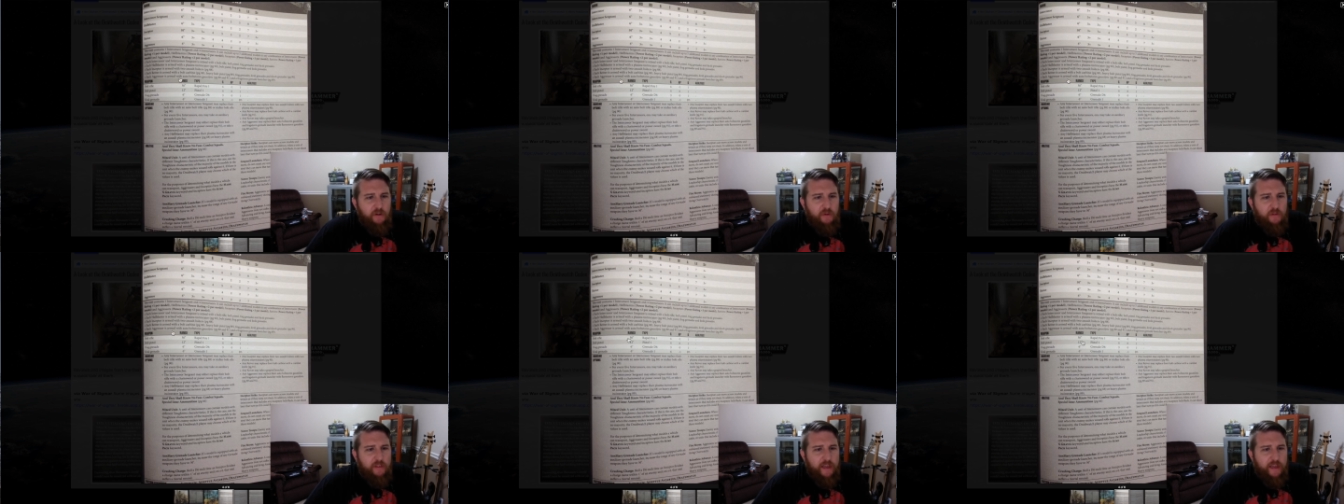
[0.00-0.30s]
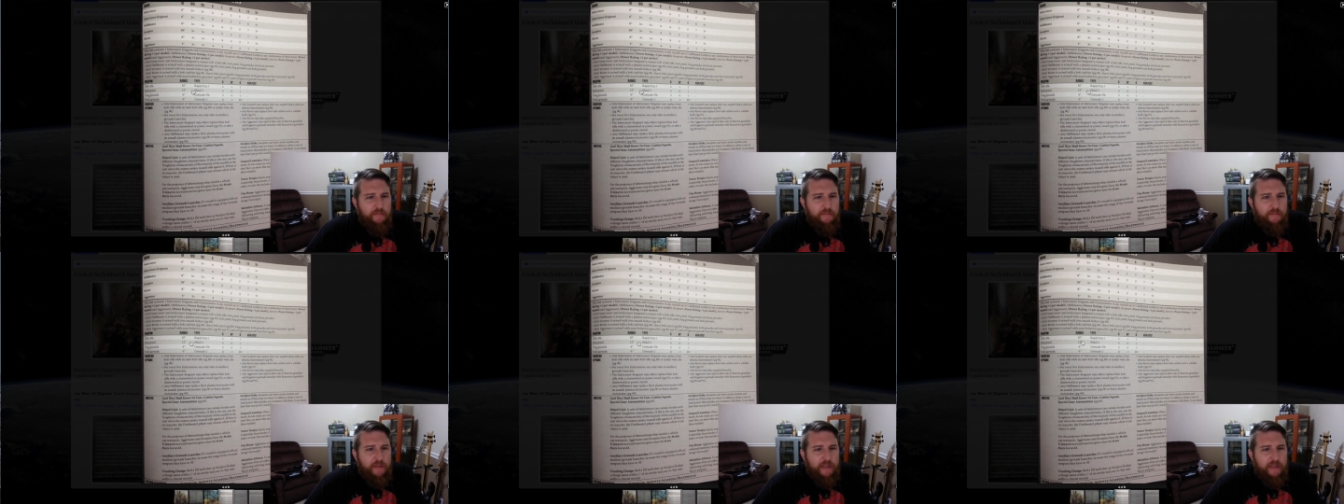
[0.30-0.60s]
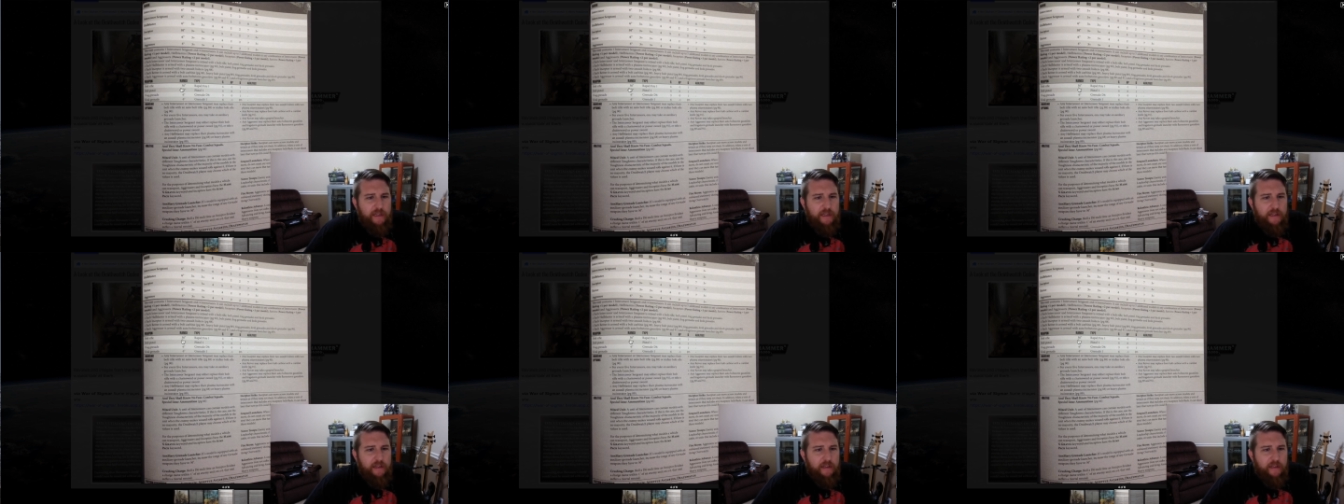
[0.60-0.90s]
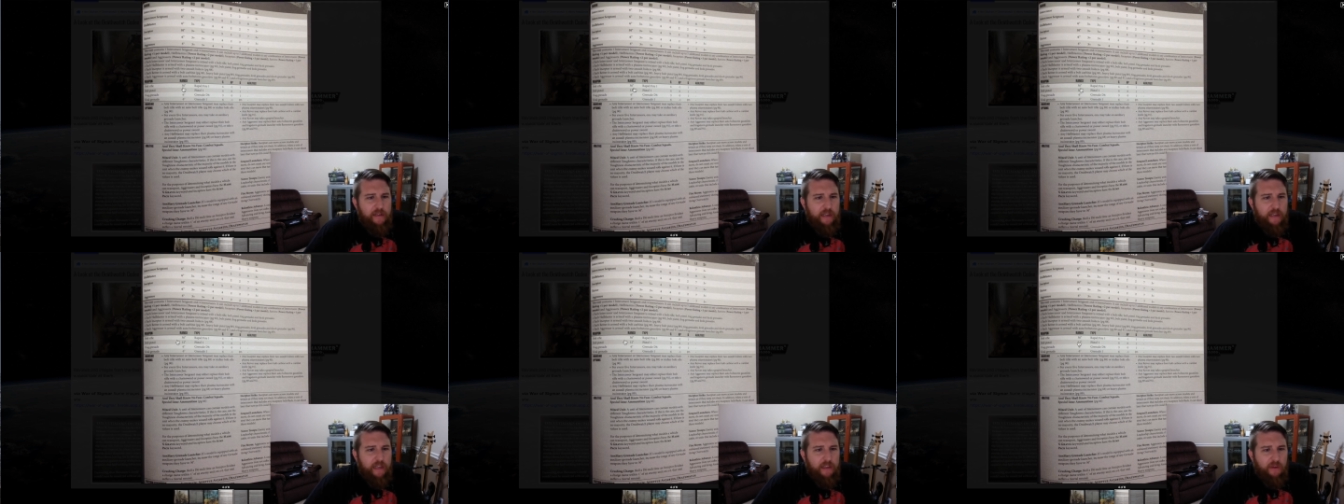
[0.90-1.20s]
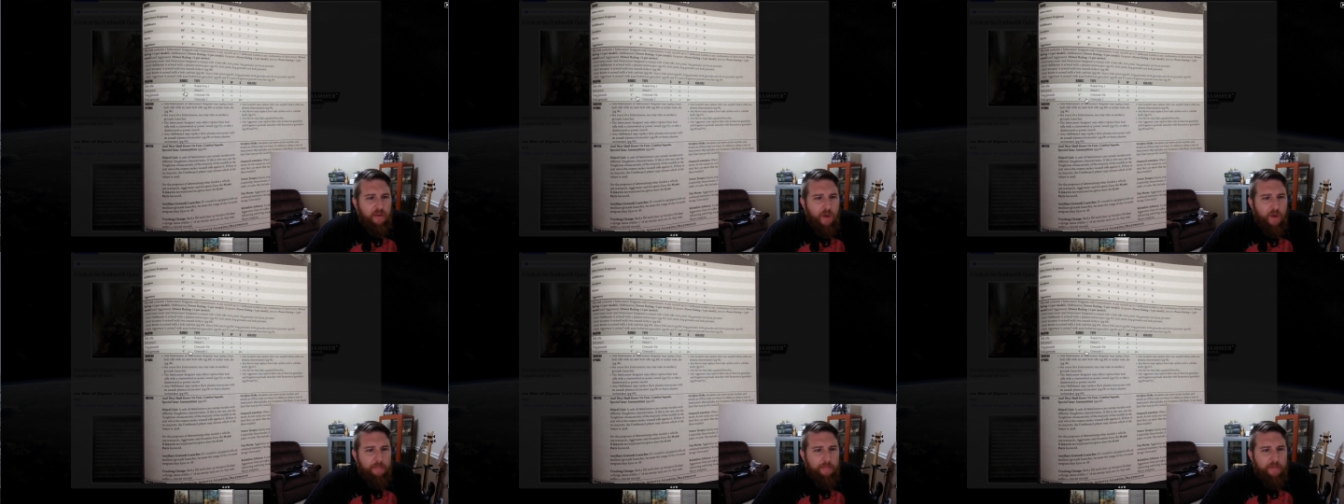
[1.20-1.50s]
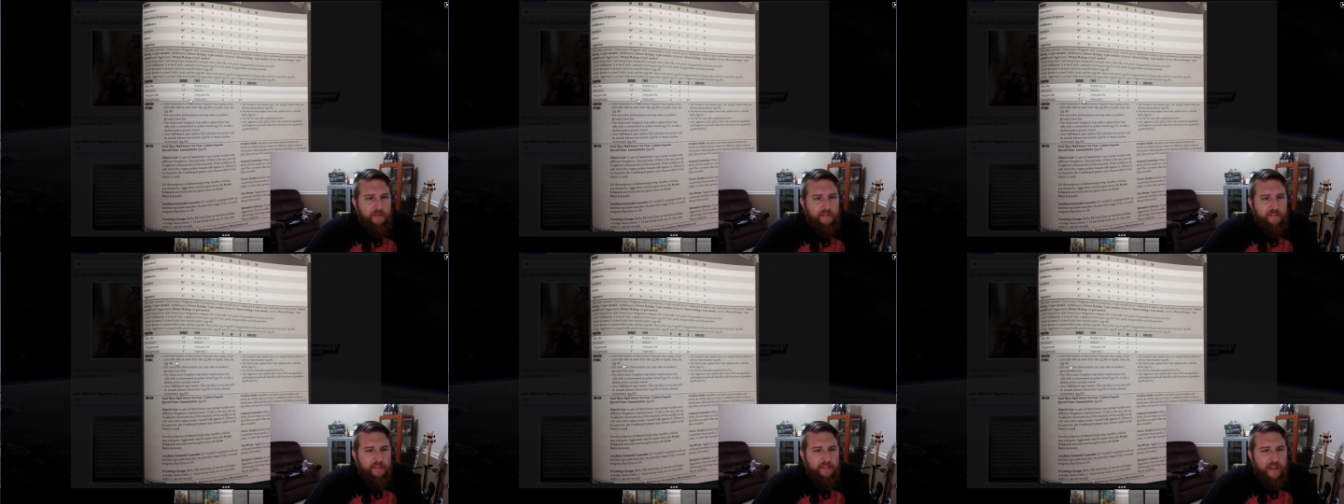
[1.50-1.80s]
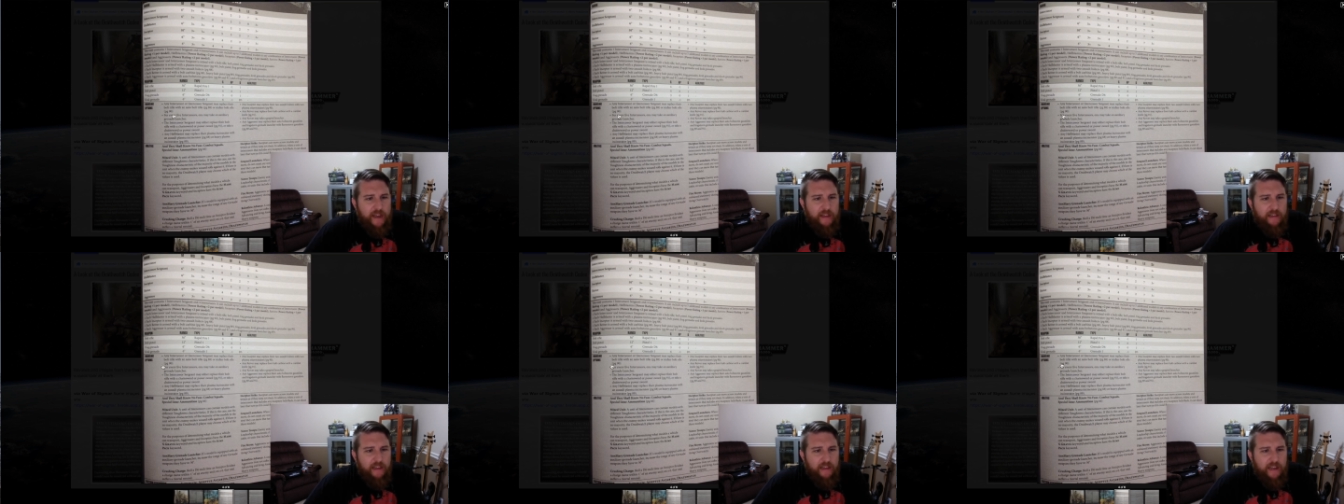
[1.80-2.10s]
with them and the weapon
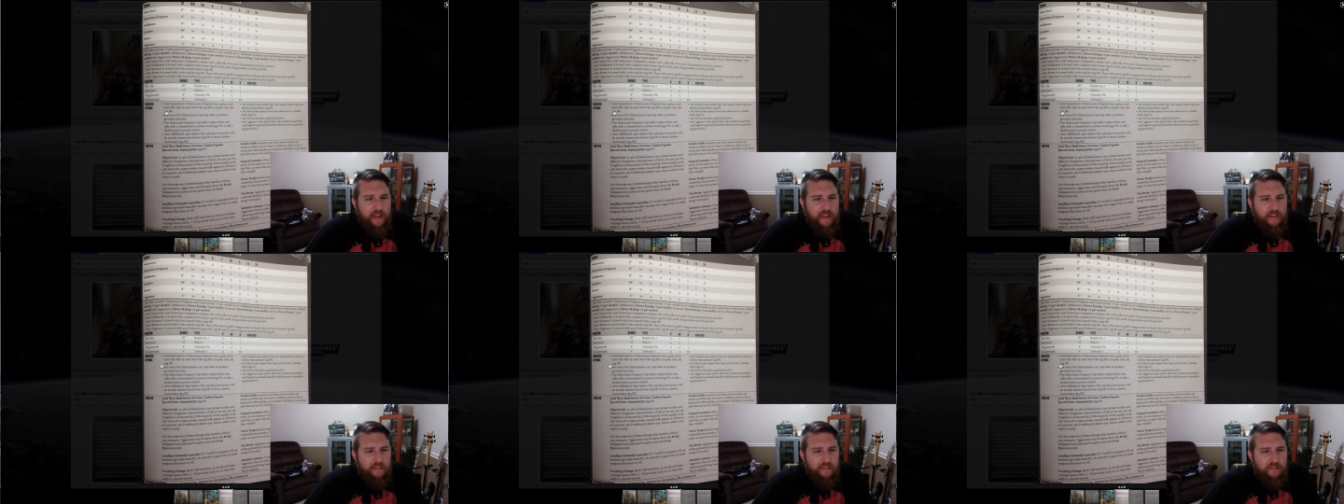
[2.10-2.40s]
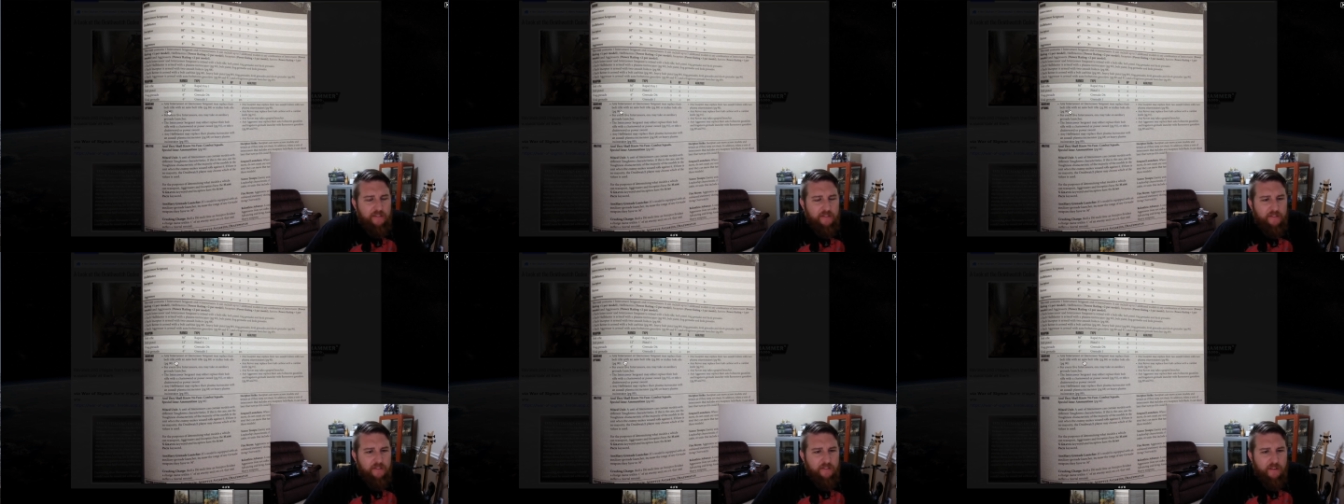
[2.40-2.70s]
stat lines.